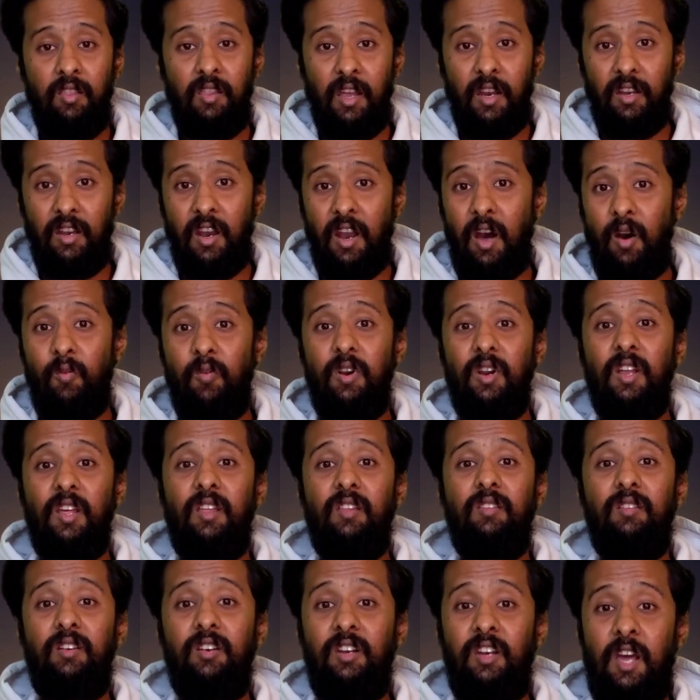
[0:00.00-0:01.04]
that
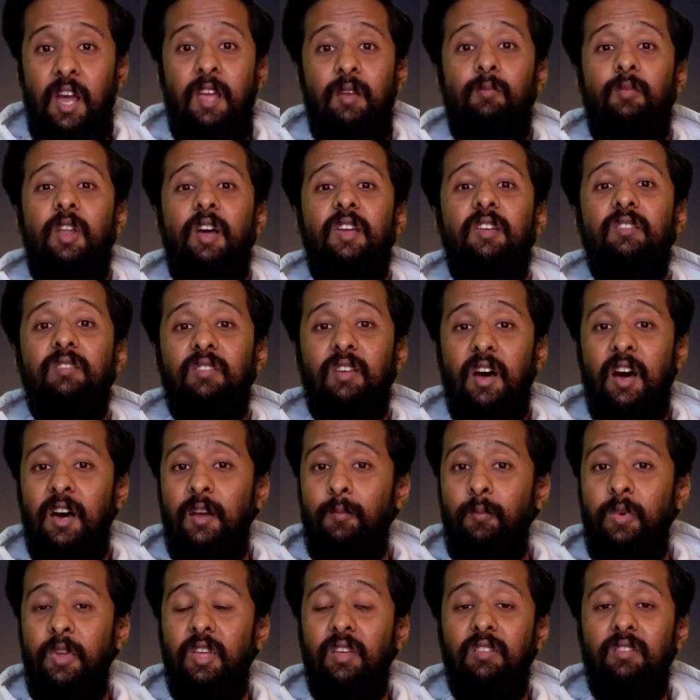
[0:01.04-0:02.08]
nowadays timelines are
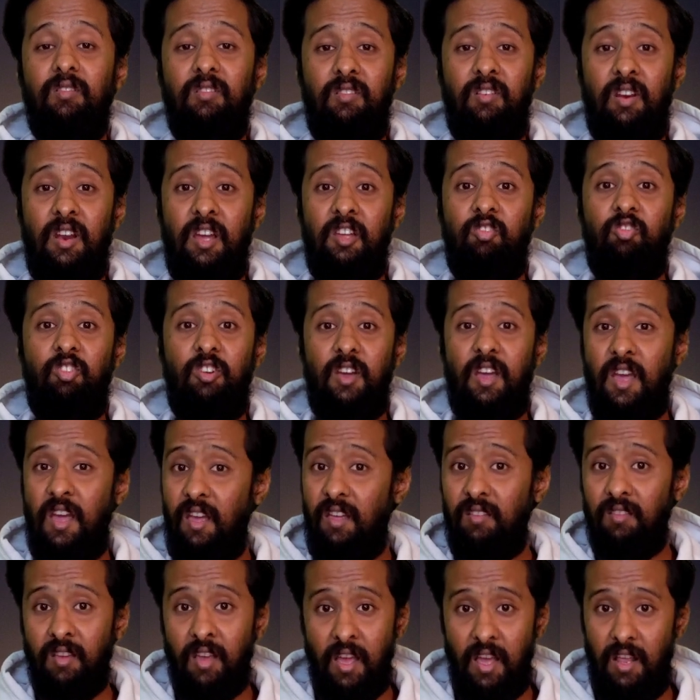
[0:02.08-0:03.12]
being stretched
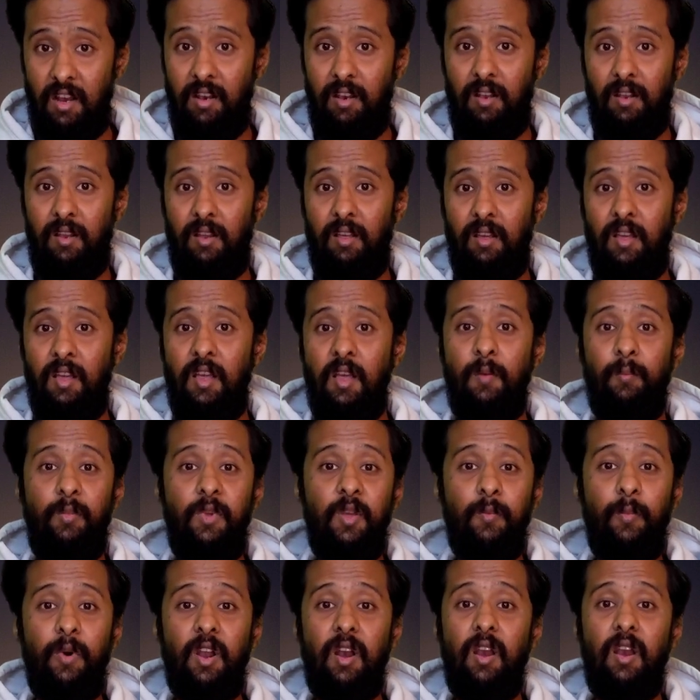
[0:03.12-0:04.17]
as hell
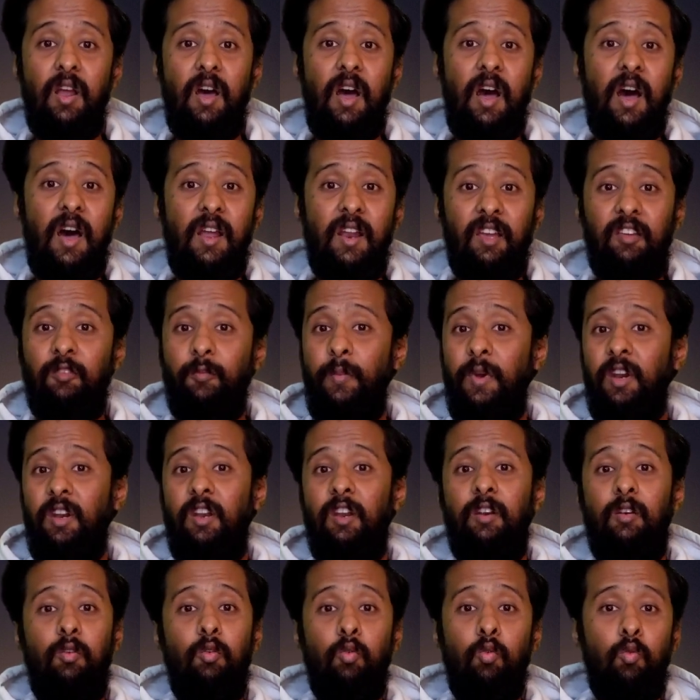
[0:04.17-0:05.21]
people are
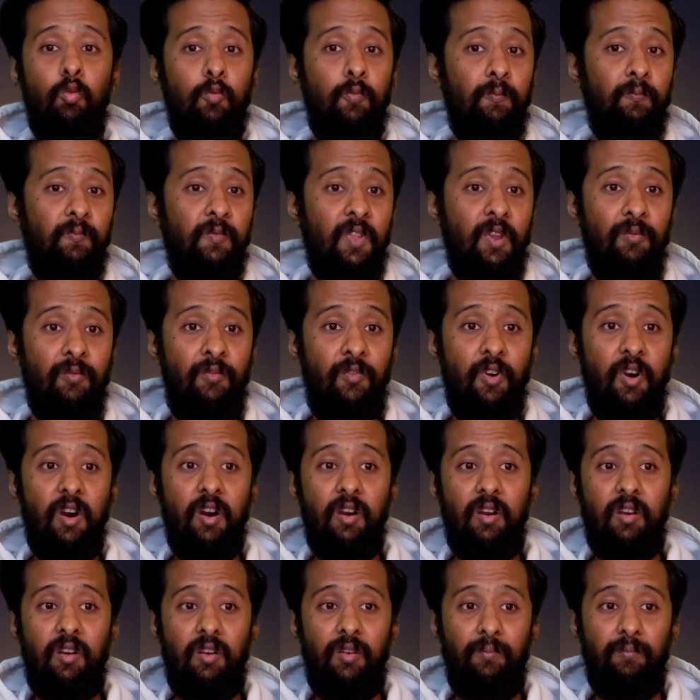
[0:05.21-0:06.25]
expected to
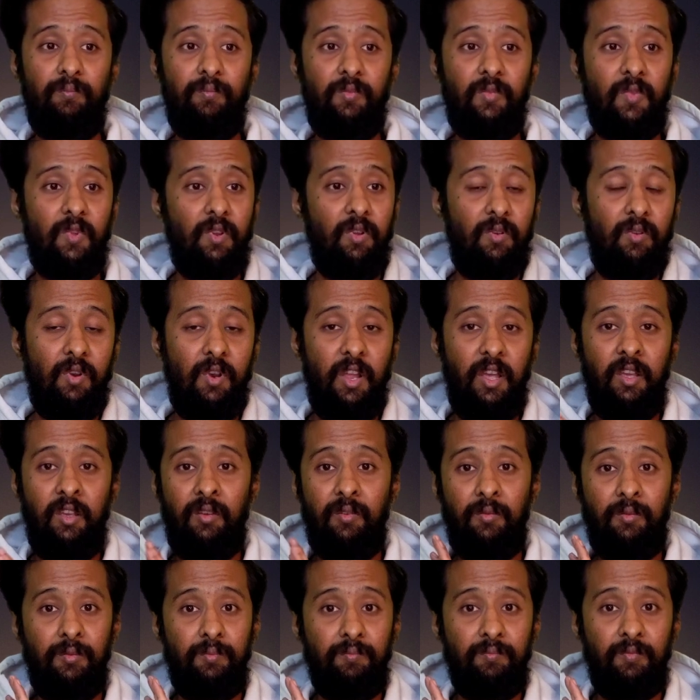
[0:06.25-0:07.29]
work like
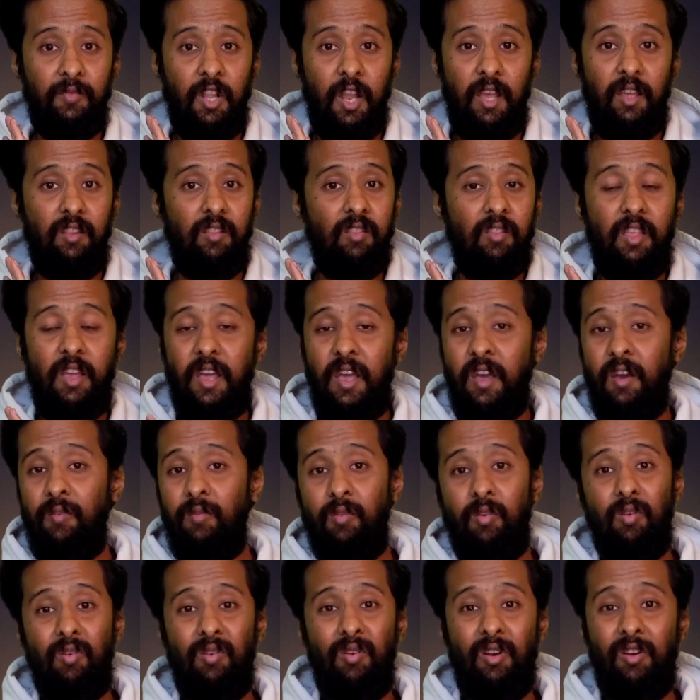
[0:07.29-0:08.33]
like they have
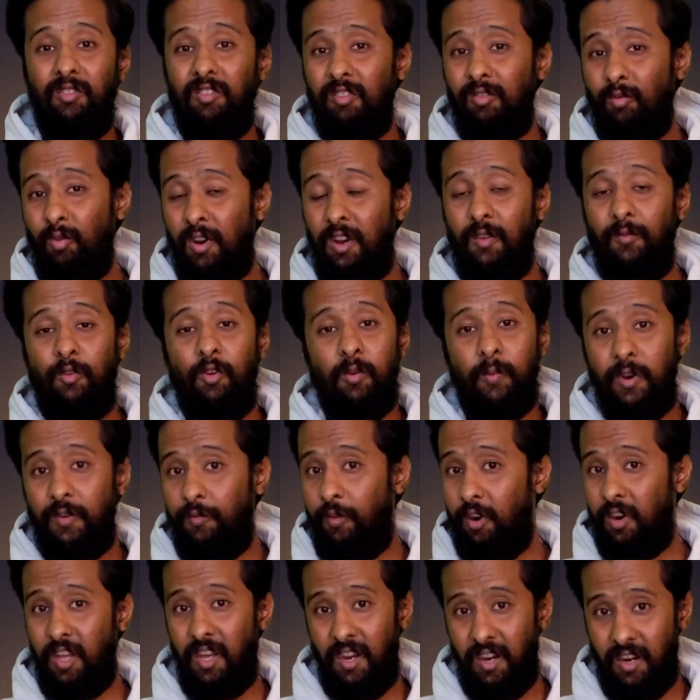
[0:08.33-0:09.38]
not just 24 but
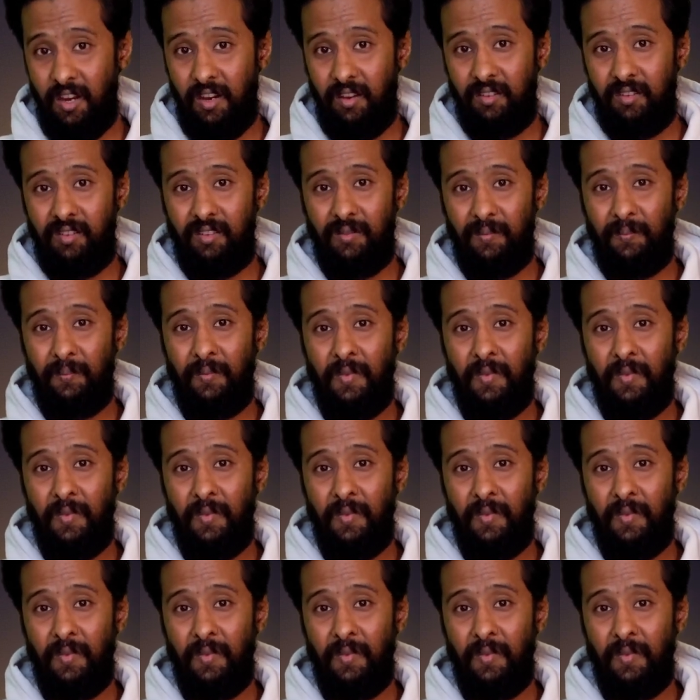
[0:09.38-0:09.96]
48 hours